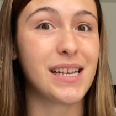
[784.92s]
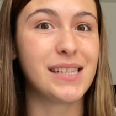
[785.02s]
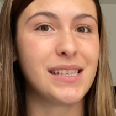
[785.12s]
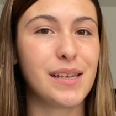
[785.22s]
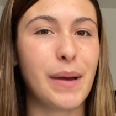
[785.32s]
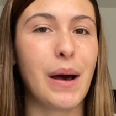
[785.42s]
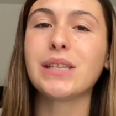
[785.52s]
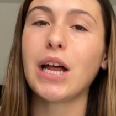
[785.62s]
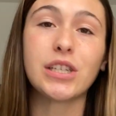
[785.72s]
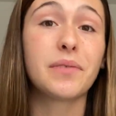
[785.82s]
us it's about,
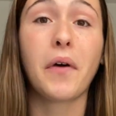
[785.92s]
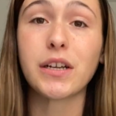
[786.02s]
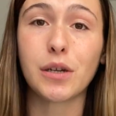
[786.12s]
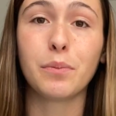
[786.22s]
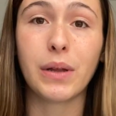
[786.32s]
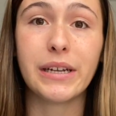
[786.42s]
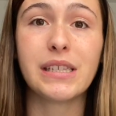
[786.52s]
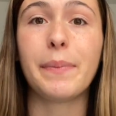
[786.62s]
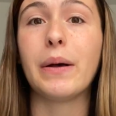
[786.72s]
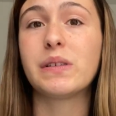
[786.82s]
it's not just flesh and blood,
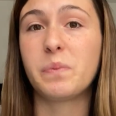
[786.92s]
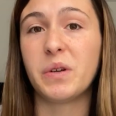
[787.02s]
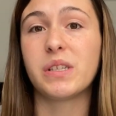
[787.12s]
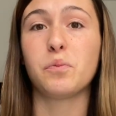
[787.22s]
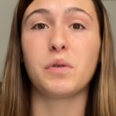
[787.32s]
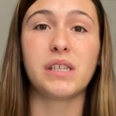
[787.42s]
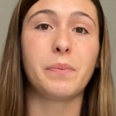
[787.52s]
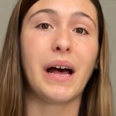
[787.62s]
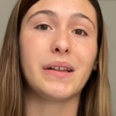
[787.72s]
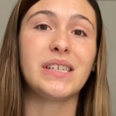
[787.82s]
it's about spirits and
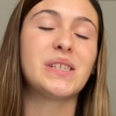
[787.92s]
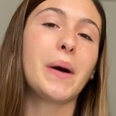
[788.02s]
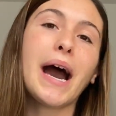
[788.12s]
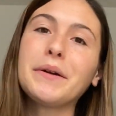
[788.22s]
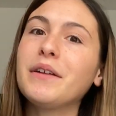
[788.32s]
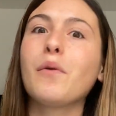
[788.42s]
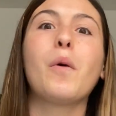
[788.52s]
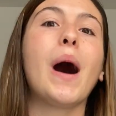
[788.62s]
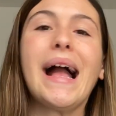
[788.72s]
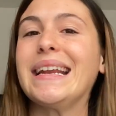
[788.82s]
principalities. So I don't even
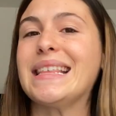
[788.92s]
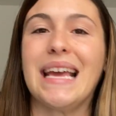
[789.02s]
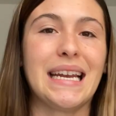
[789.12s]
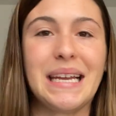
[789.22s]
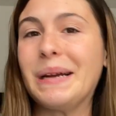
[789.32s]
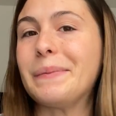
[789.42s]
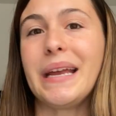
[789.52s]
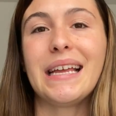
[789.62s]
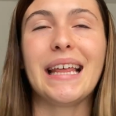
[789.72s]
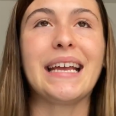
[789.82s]
want anything to hear
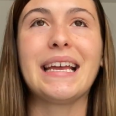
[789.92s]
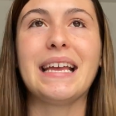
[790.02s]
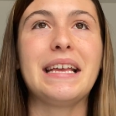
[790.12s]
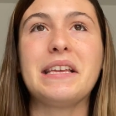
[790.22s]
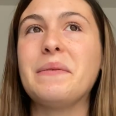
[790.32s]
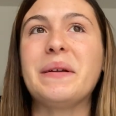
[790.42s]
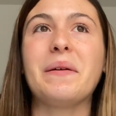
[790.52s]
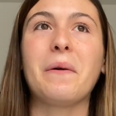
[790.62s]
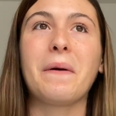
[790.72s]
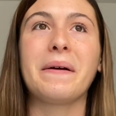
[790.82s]
me, like
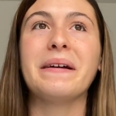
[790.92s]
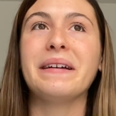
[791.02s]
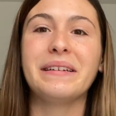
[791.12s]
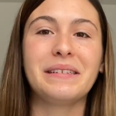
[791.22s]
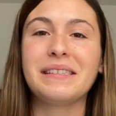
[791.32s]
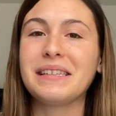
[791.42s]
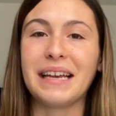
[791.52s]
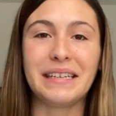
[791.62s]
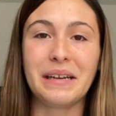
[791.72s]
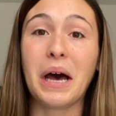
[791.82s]
human or
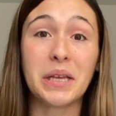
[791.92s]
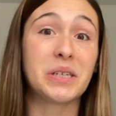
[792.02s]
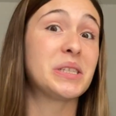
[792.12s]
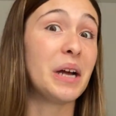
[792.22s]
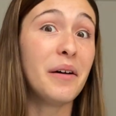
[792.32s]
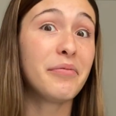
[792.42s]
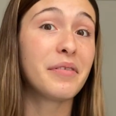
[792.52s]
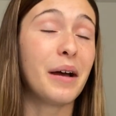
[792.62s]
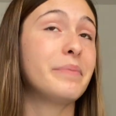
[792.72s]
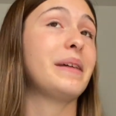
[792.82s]
like other stuff
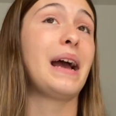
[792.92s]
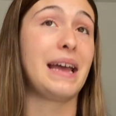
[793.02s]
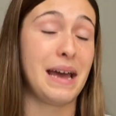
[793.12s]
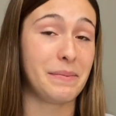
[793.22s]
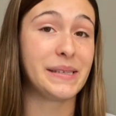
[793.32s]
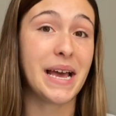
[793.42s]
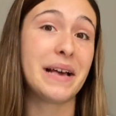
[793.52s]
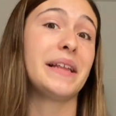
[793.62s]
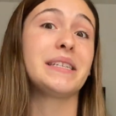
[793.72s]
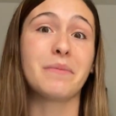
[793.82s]
i'm i am
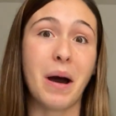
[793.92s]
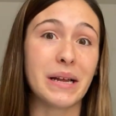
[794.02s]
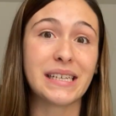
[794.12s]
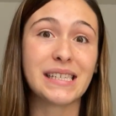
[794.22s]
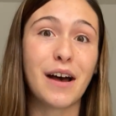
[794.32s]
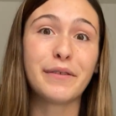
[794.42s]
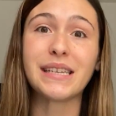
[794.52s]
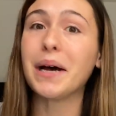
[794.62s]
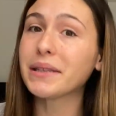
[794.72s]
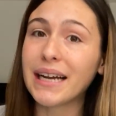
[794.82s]
saying like demonic stuff
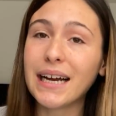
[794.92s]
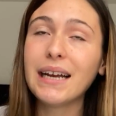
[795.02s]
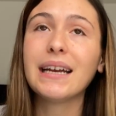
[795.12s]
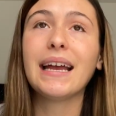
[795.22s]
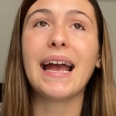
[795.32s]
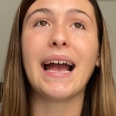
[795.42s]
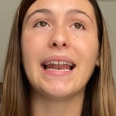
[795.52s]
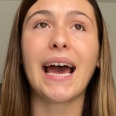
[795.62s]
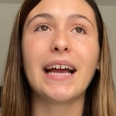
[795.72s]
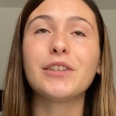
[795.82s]
is out there
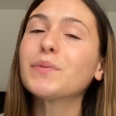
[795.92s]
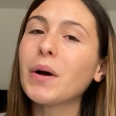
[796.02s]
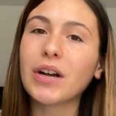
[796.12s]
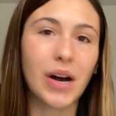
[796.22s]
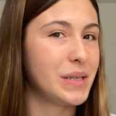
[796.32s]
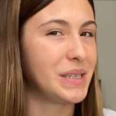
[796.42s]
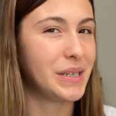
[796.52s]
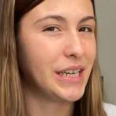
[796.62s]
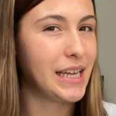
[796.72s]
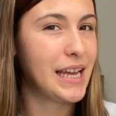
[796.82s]
and i just want god to
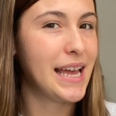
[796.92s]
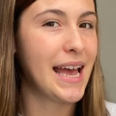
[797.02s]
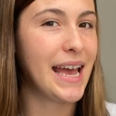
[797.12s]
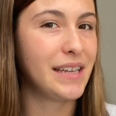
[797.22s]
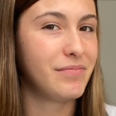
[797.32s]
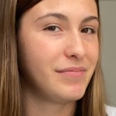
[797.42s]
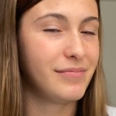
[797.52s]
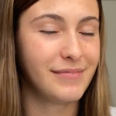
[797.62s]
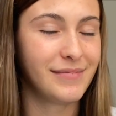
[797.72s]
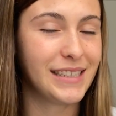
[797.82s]
hear it and
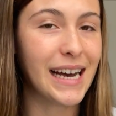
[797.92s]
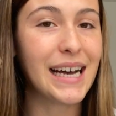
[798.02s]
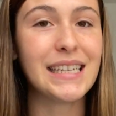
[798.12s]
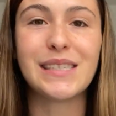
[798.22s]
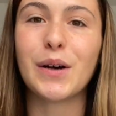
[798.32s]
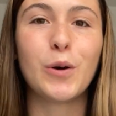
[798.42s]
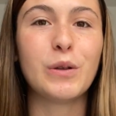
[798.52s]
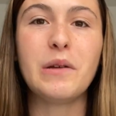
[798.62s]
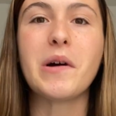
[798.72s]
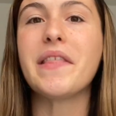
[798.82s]
God is the
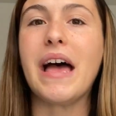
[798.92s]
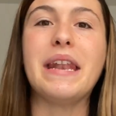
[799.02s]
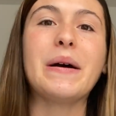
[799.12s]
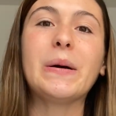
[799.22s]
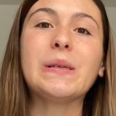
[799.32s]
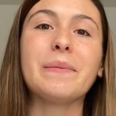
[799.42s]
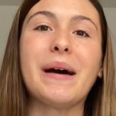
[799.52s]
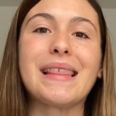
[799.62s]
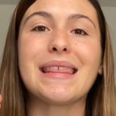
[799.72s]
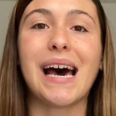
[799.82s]
only one that knows
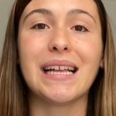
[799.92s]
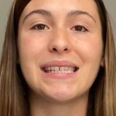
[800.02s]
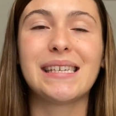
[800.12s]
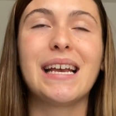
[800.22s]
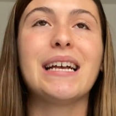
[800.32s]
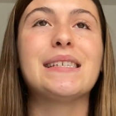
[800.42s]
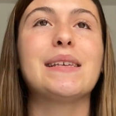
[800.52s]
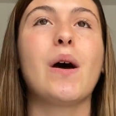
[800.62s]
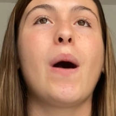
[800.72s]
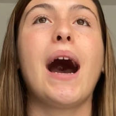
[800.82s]
my thoughts.
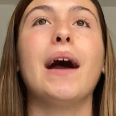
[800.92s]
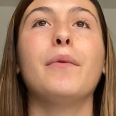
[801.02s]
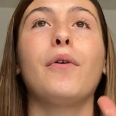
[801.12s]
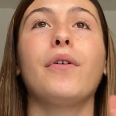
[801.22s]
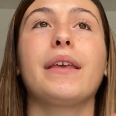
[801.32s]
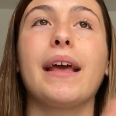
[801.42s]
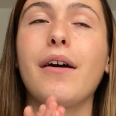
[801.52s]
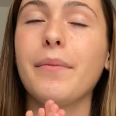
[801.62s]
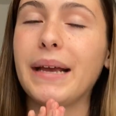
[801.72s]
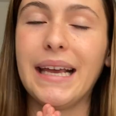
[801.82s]
So I will get
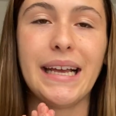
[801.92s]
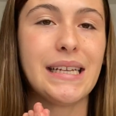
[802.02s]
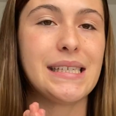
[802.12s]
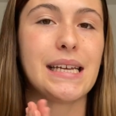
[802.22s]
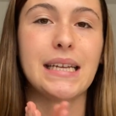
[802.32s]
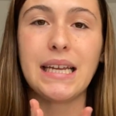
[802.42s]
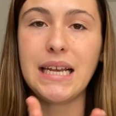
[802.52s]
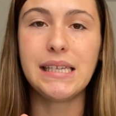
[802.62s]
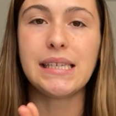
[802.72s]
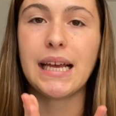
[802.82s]
on my hands and
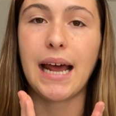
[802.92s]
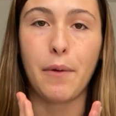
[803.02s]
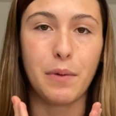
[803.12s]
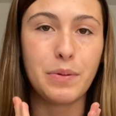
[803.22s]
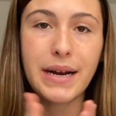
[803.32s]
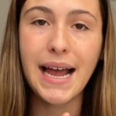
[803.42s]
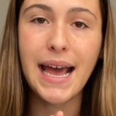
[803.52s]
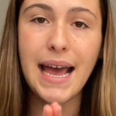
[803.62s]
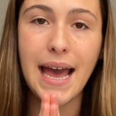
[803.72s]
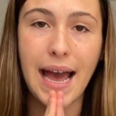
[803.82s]
knees and I will
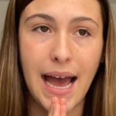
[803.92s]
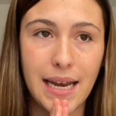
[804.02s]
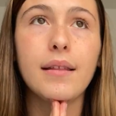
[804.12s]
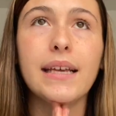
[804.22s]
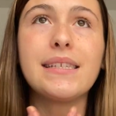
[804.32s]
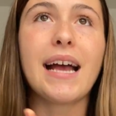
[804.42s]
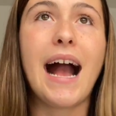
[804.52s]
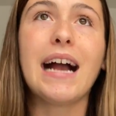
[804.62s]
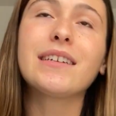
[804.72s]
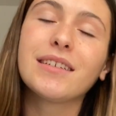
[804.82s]
pray. And this
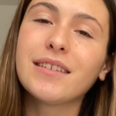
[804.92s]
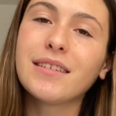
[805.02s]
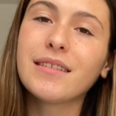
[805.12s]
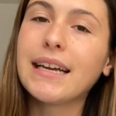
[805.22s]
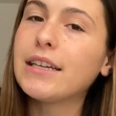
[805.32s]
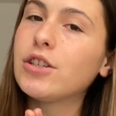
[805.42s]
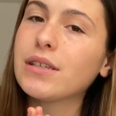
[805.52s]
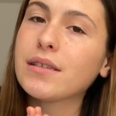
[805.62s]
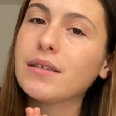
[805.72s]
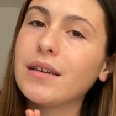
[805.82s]
act, like
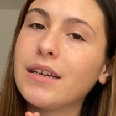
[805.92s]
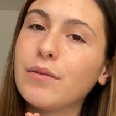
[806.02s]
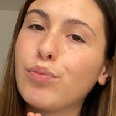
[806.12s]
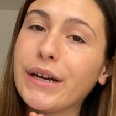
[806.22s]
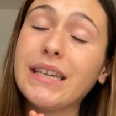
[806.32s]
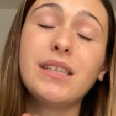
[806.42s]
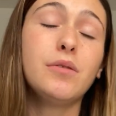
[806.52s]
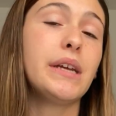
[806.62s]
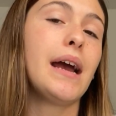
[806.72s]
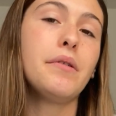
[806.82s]
just, it breaks
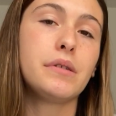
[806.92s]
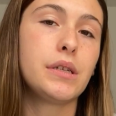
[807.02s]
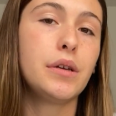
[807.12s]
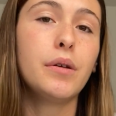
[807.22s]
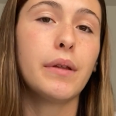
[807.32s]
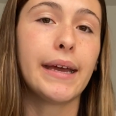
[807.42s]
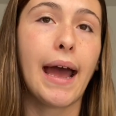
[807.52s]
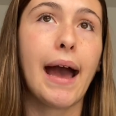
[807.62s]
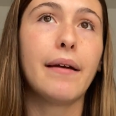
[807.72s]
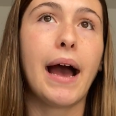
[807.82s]
you down too. Like
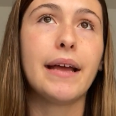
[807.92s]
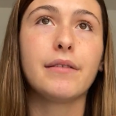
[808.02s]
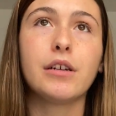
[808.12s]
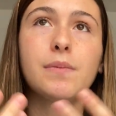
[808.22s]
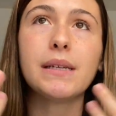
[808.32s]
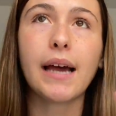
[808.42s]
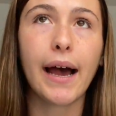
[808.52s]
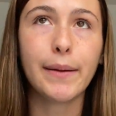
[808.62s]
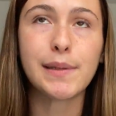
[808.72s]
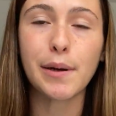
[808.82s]
I, I there's been
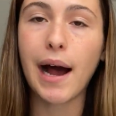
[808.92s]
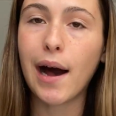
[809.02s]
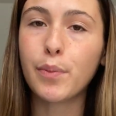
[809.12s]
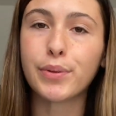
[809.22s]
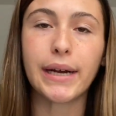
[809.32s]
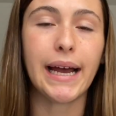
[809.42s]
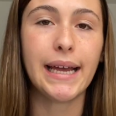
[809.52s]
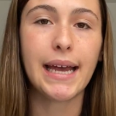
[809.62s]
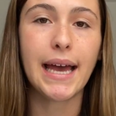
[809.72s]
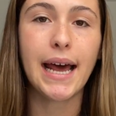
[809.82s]
times where I'll
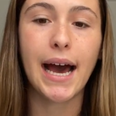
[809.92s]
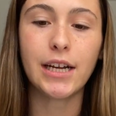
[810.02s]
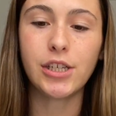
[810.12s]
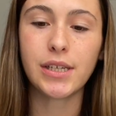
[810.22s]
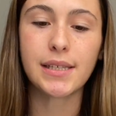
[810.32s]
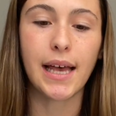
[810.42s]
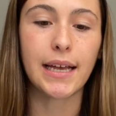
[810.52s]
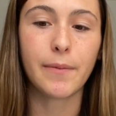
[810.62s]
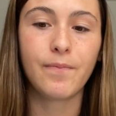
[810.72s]
pray and I just like